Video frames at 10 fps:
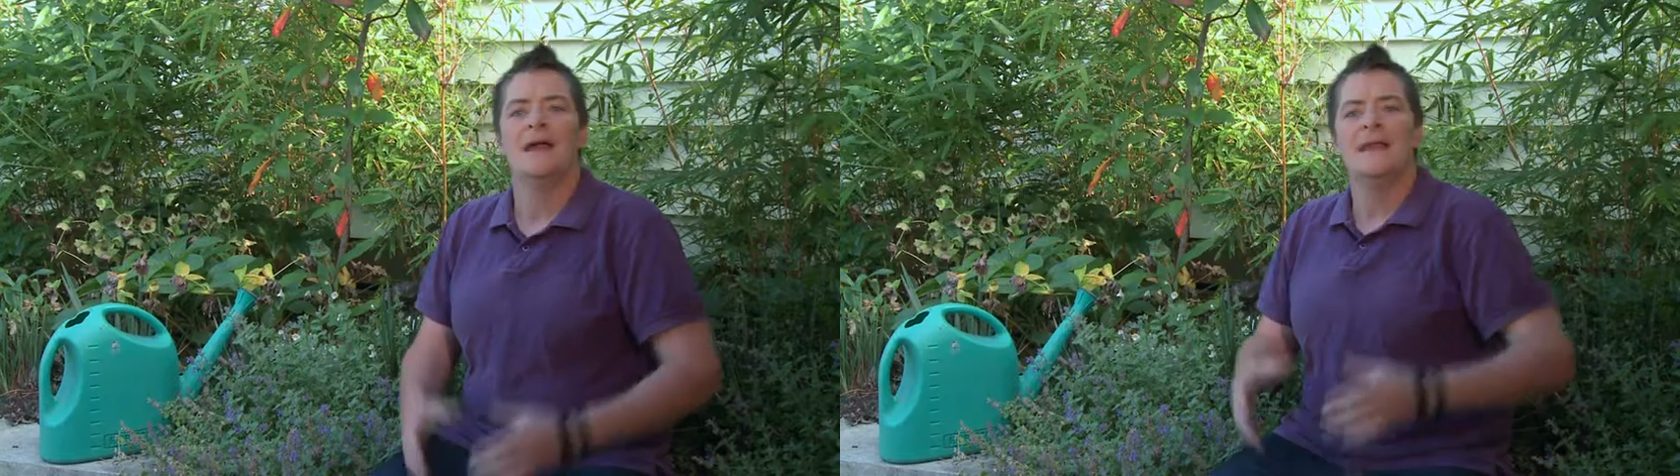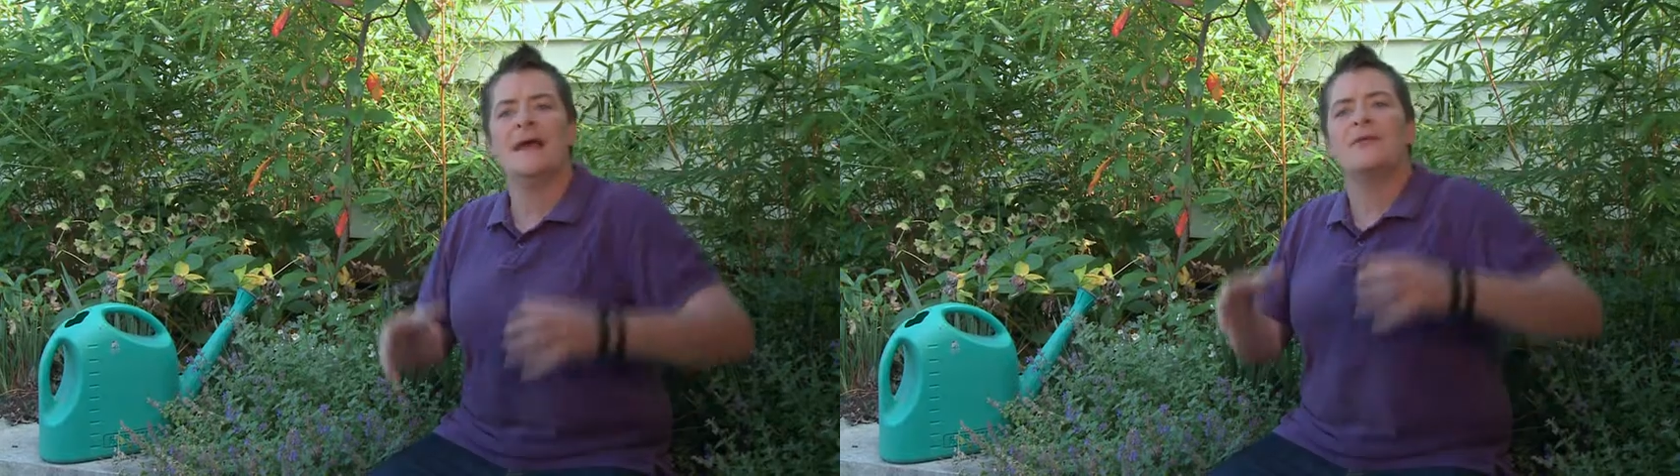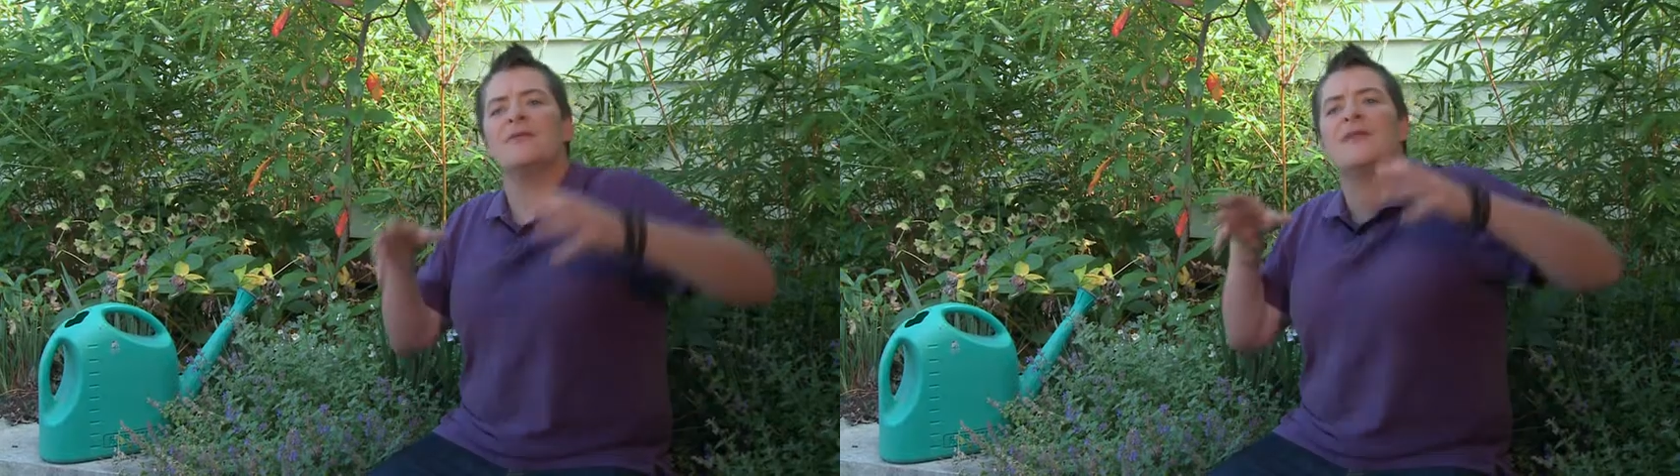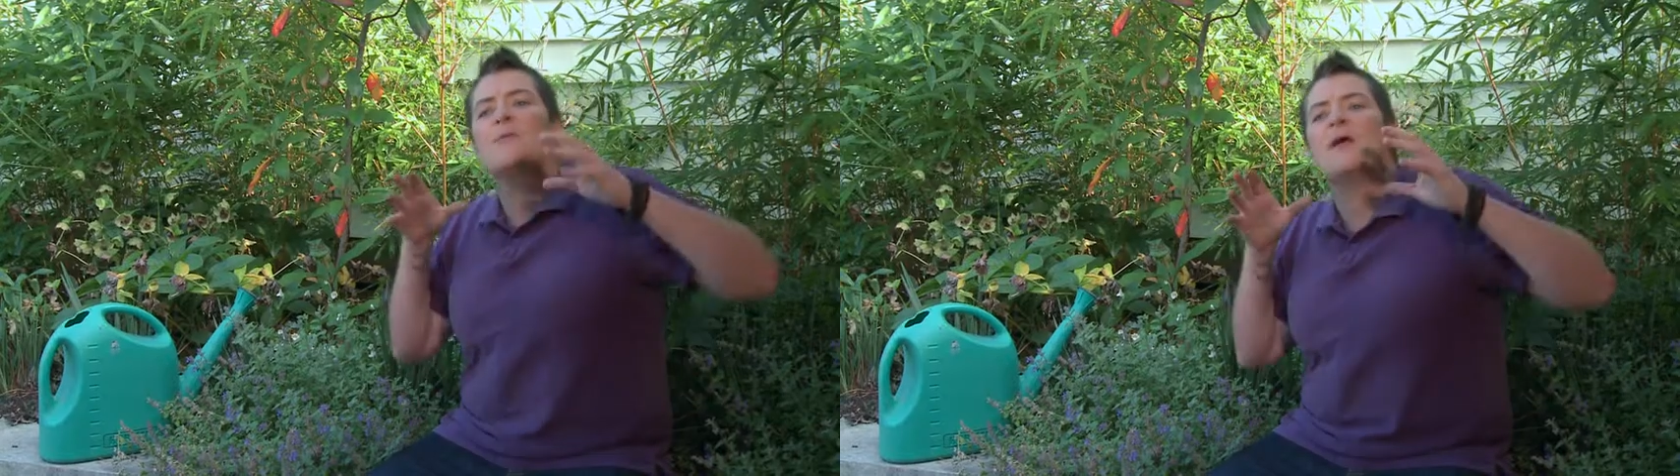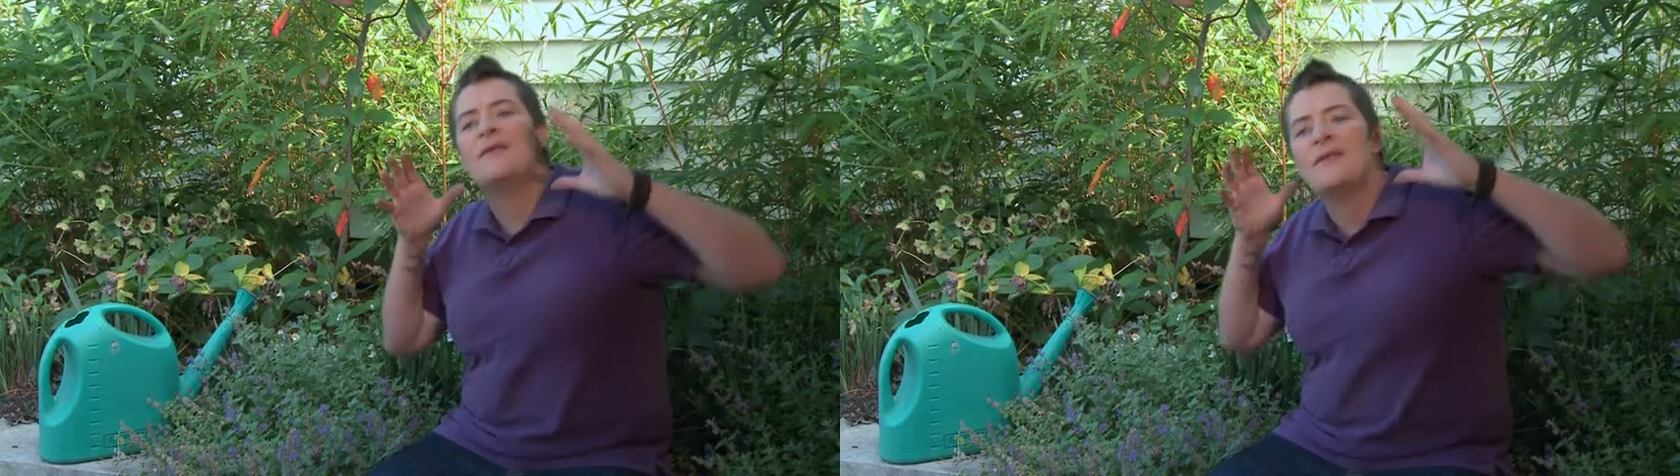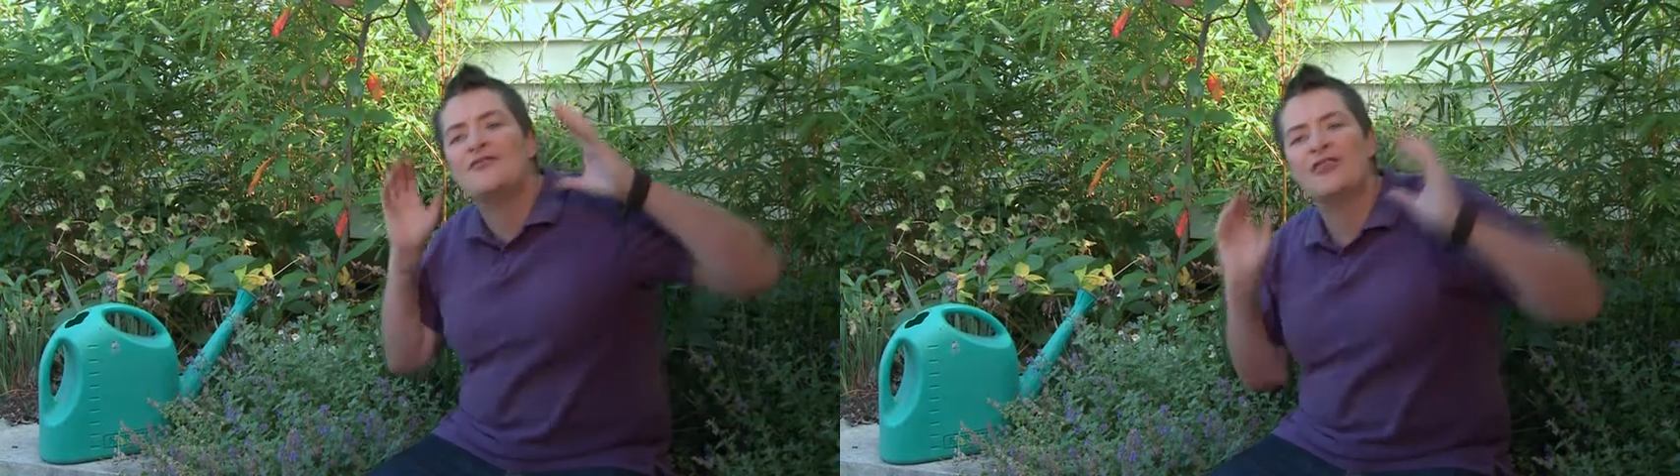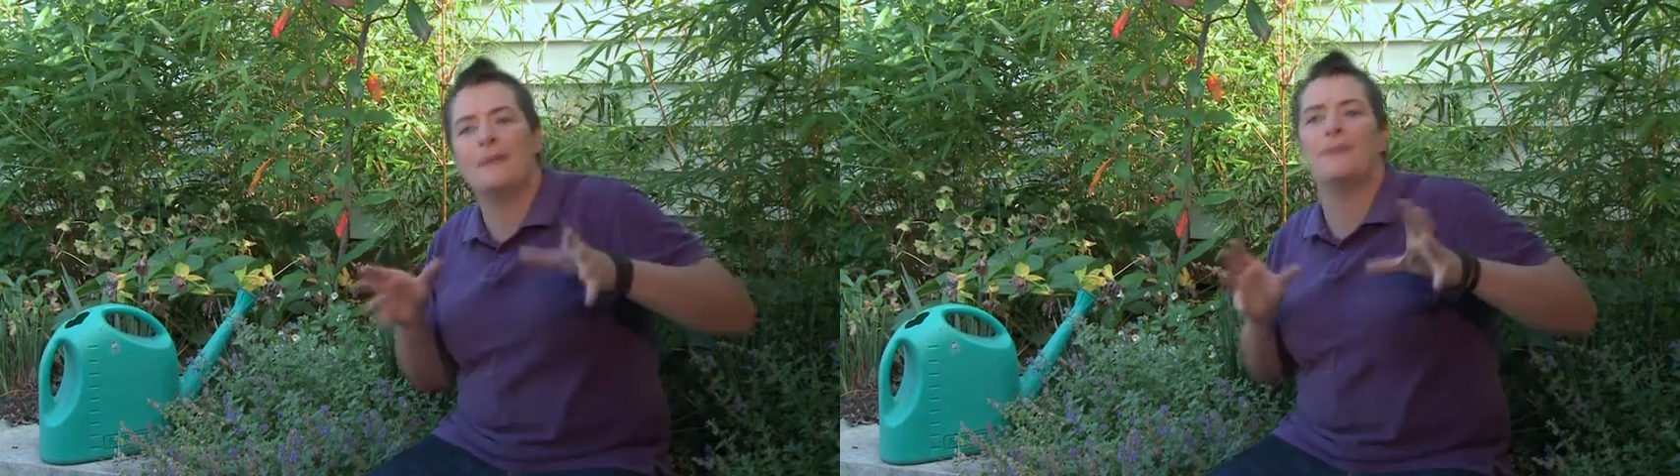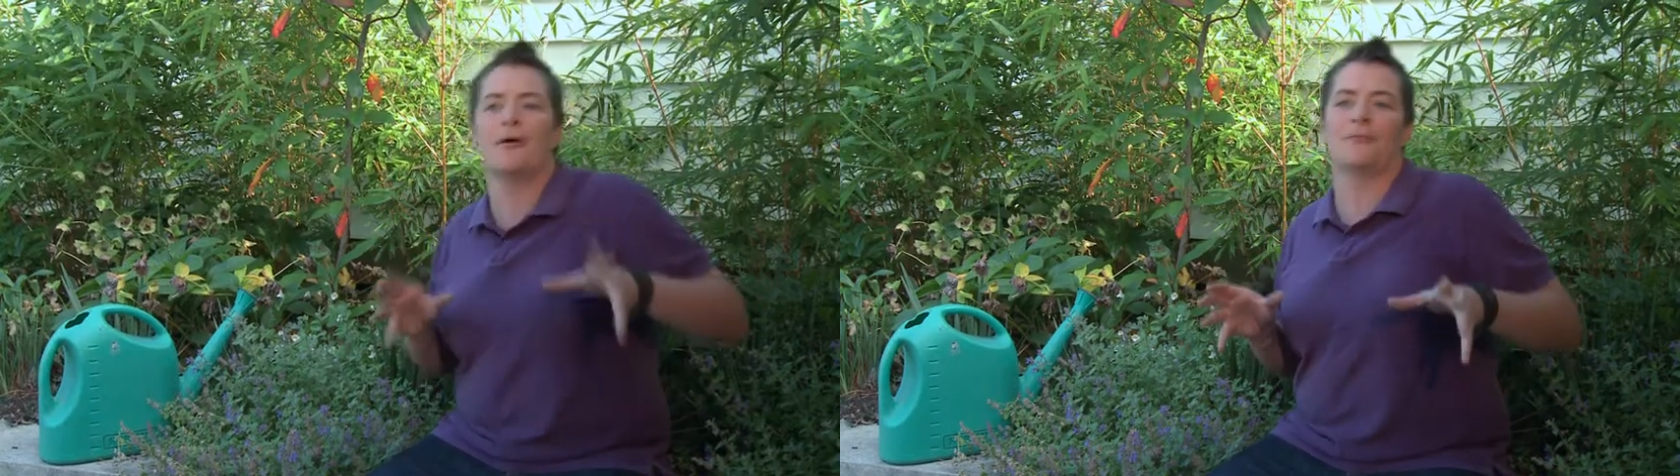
Now, they're one of the cheaper